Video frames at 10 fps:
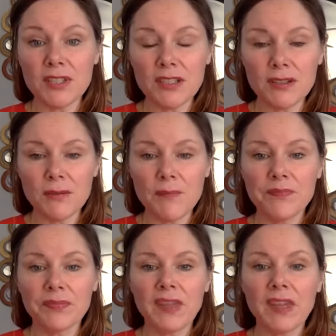to you.
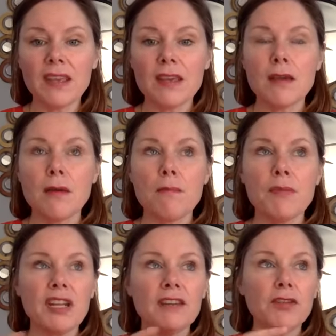
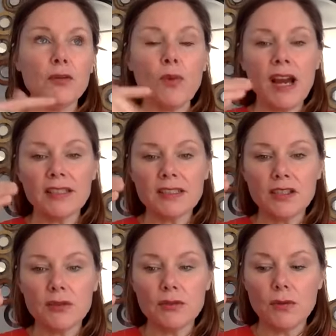But if you want
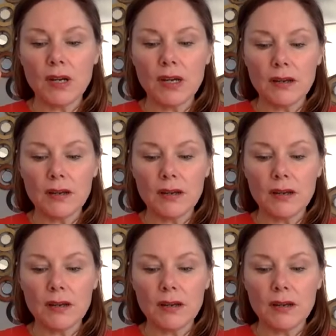to